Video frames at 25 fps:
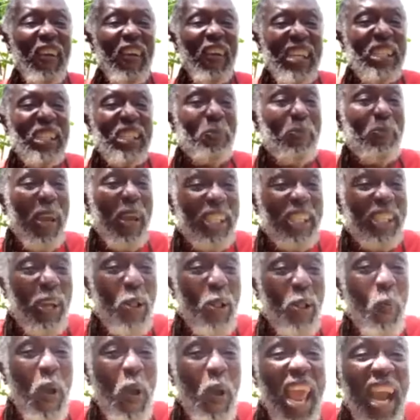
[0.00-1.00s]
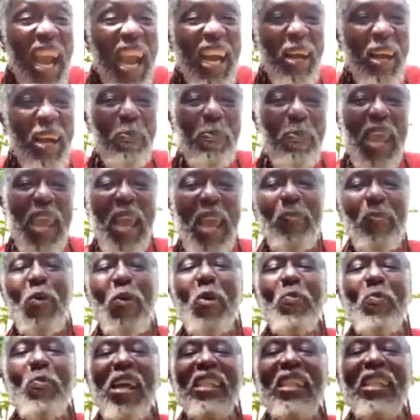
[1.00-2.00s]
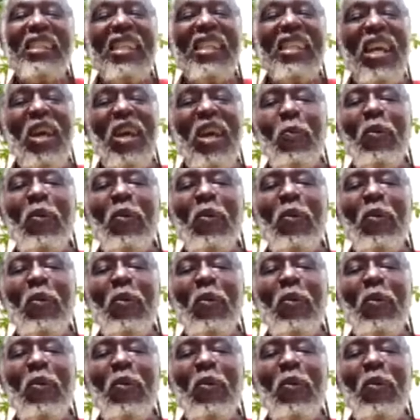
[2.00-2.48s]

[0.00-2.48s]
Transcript: special wake and bake moment with